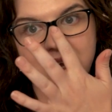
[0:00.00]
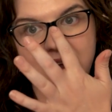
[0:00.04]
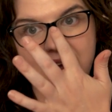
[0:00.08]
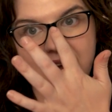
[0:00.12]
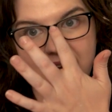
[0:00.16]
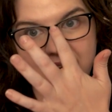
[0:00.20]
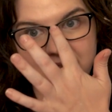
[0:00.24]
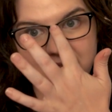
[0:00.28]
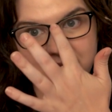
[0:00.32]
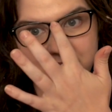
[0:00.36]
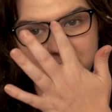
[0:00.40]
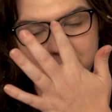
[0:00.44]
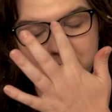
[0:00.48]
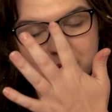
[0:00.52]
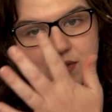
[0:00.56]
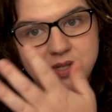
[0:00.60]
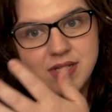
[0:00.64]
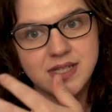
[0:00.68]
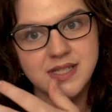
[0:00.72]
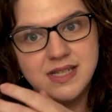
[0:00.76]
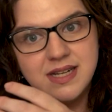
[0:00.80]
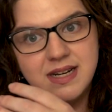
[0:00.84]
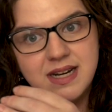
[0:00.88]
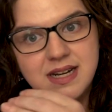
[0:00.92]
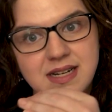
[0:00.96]
And you're supposed
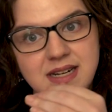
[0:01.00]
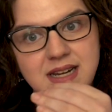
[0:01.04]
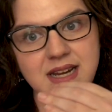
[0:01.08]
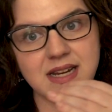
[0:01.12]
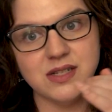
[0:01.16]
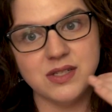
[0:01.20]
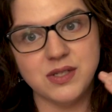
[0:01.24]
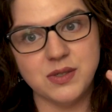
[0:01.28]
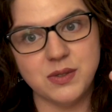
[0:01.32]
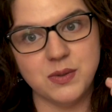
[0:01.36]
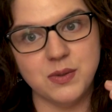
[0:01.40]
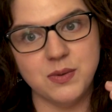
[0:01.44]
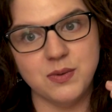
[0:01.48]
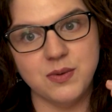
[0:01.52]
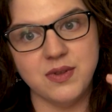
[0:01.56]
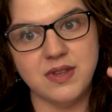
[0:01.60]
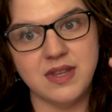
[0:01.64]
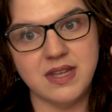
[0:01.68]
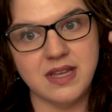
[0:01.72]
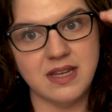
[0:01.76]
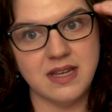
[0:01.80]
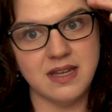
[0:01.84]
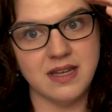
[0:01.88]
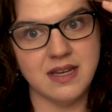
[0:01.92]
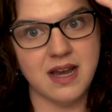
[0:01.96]
to send it to
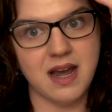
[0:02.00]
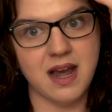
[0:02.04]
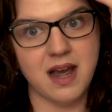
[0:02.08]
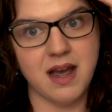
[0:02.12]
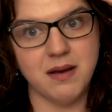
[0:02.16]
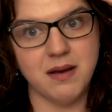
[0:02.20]
the,